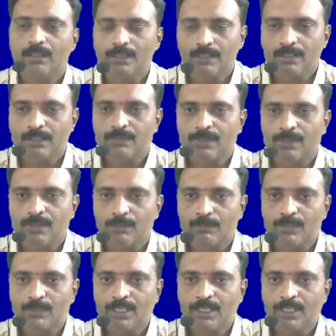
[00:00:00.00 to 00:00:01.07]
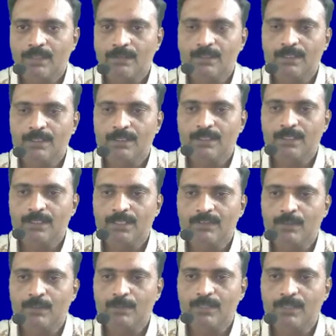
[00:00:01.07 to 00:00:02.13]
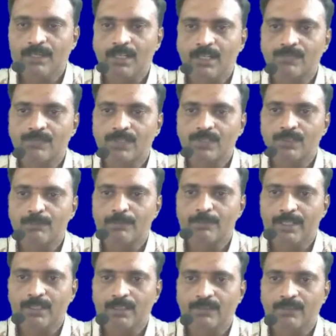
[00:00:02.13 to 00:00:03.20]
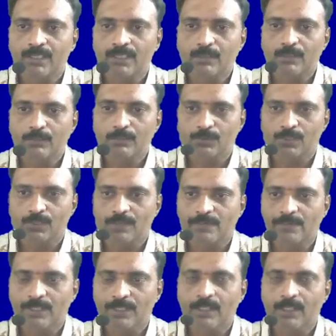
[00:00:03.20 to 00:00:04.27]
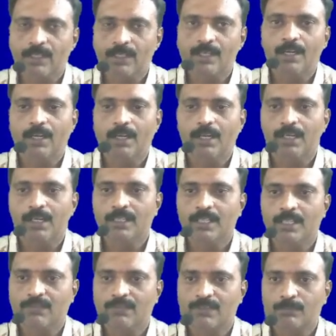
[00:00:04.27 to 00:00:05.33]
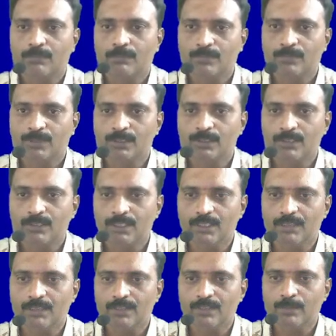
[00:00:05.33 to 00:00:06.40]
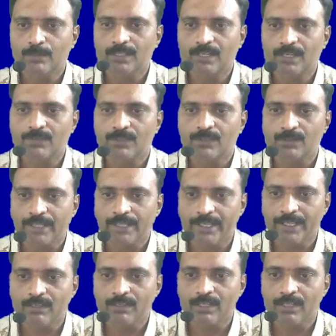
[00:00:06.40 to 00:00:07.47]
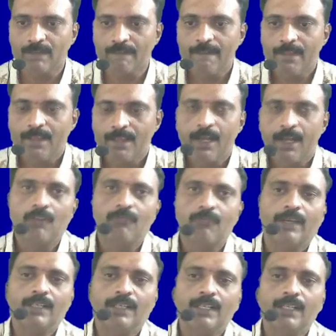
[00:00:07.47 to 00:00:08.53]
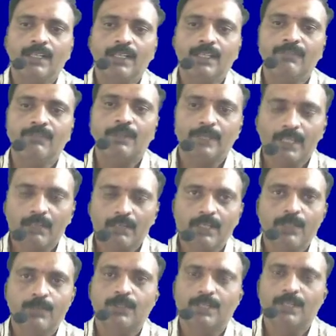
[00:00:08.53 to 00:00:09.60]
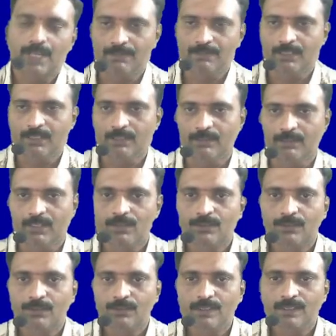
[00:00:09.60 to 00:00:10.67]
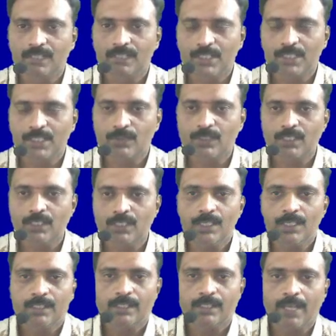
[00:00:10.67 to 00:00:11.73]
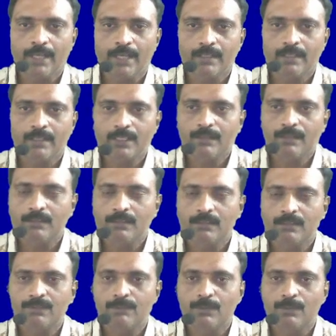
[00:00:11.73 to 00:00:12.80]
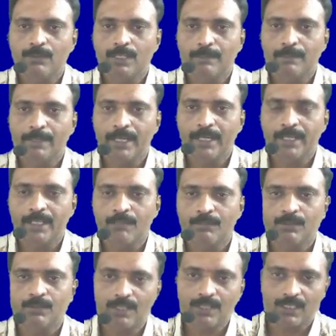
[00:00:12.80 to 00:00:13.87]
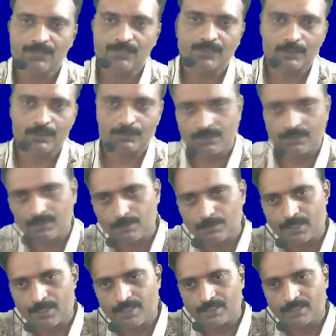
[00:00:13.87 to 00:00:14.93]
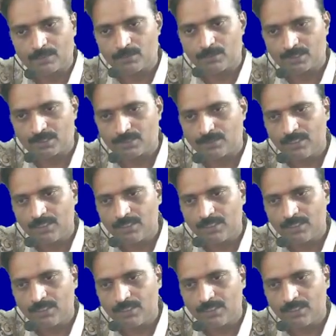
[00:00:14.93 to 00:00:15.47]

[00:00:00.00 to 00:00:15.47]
from there it will be transferred to the pinion of the motor, and therefrom it will be transferred to gear wheel, and finally from gear wheel to the driving wheel. So this is actually the hierarchy of power, mechanical power transformer from traction motors to the